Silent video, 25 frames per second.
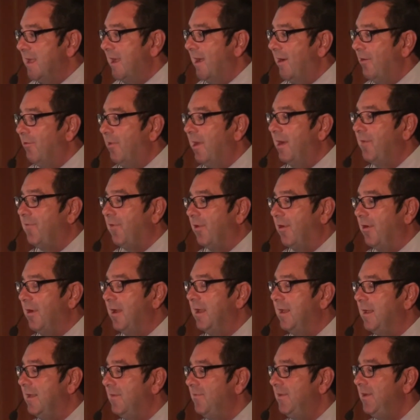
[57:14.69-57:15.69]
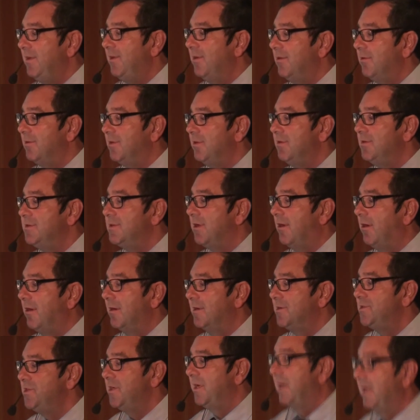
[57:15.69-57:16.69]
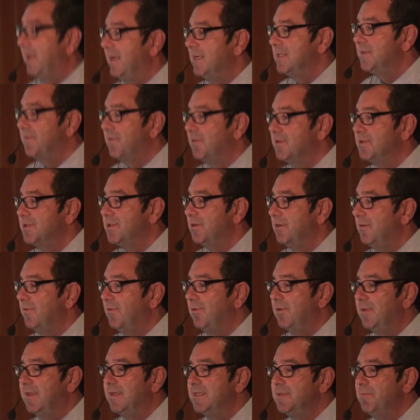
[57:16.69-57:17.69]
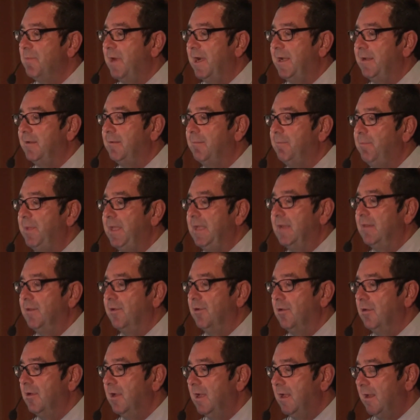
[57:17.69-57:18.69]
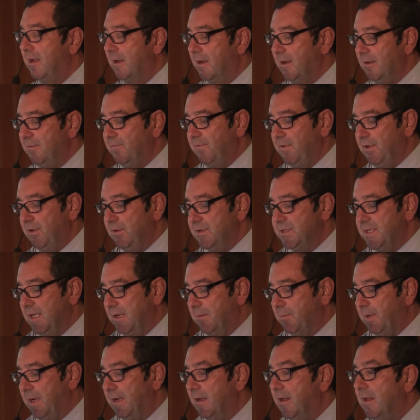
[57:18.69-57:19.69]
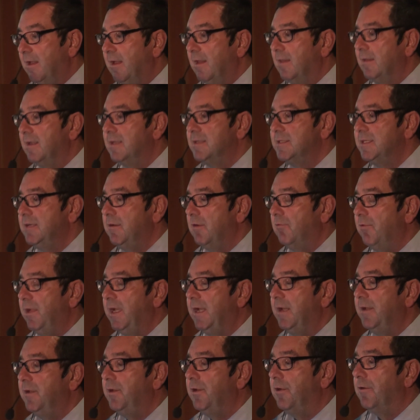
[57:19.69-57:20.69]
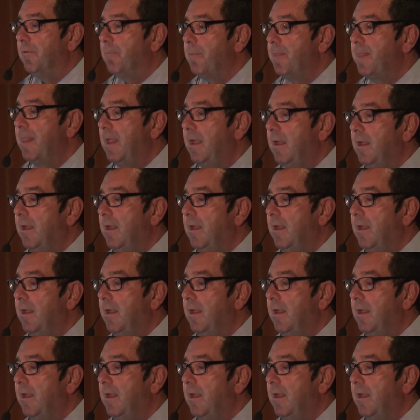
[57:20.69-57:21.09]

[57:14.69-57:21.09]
However, if you don't use ArcGIS for Server, this might be a little confusing, but let's see what we can do.